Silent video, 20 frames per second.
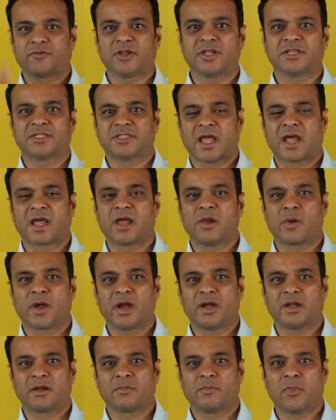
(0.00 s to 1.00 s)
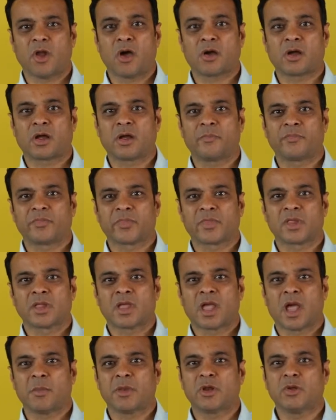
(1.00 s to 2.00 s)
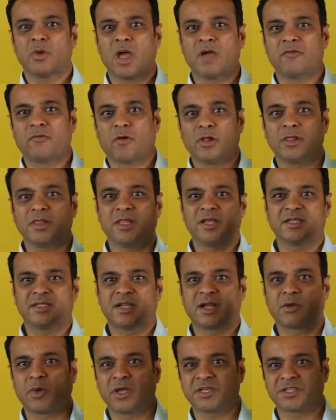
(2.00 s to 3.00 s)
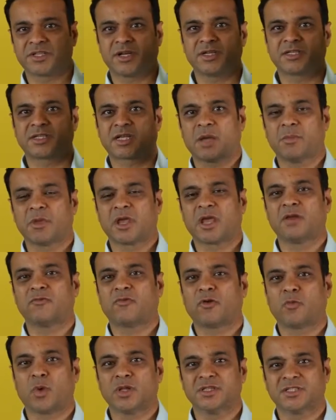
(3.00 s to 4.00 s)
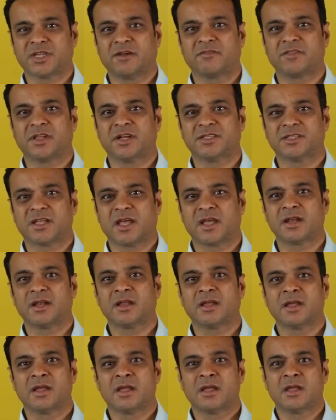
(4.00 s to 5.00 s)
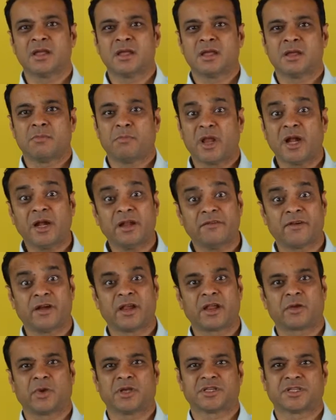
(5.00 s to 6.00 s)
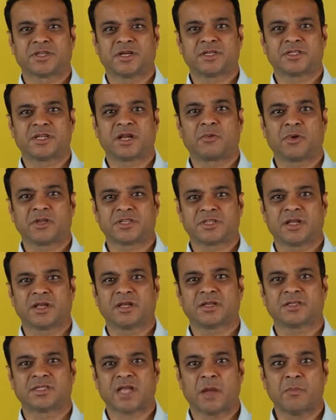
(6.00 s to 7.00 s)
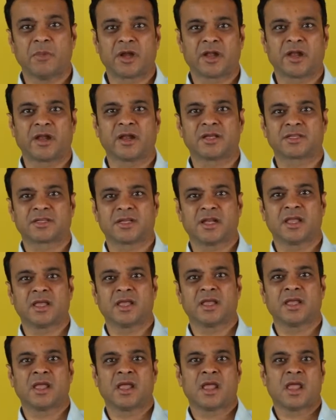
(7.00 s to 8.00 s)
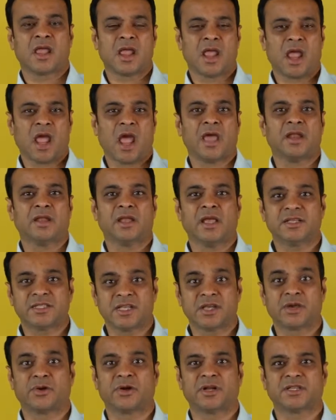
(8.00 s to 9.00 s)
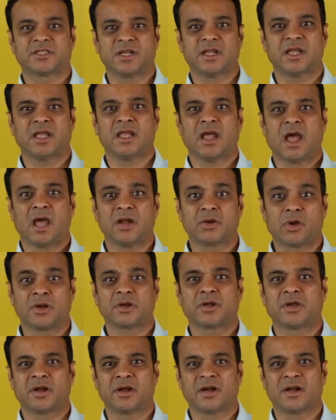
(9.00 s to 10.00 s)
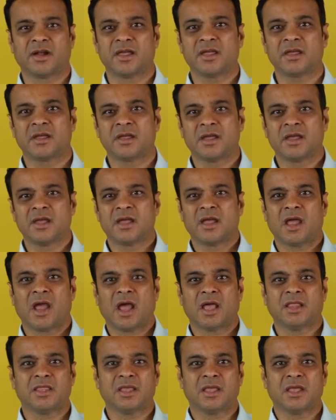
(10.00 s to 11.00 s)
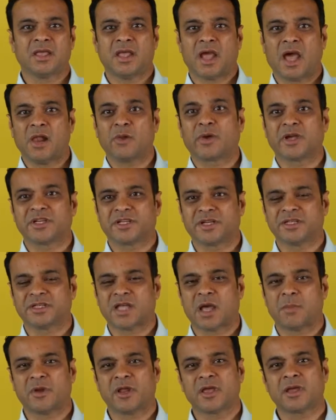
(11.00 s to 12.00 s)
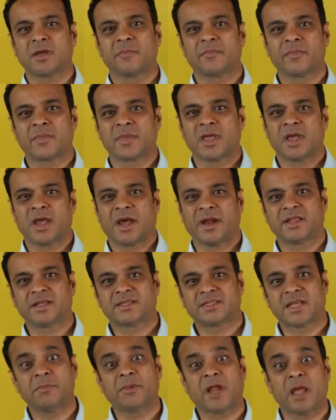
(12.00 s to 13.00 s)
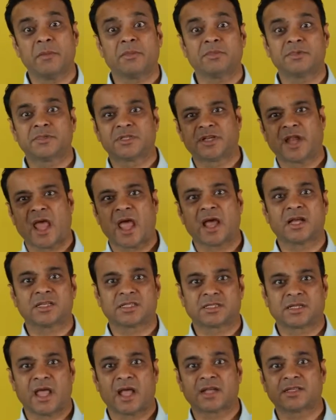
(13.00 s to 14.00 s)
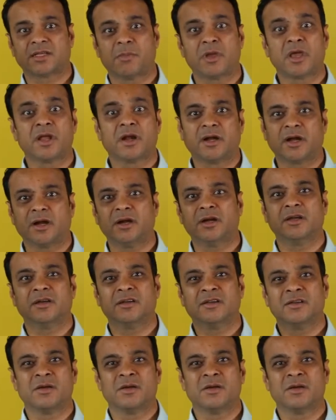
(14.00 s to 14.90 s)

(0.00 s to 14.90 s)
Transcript: for this tag allocator block, I mean, you have all these requesters coming in from one side of the design, many different requesters requesting simultaneously and asynchronously and concurrently, and the allocation is happening. And at the same time, tags are being returned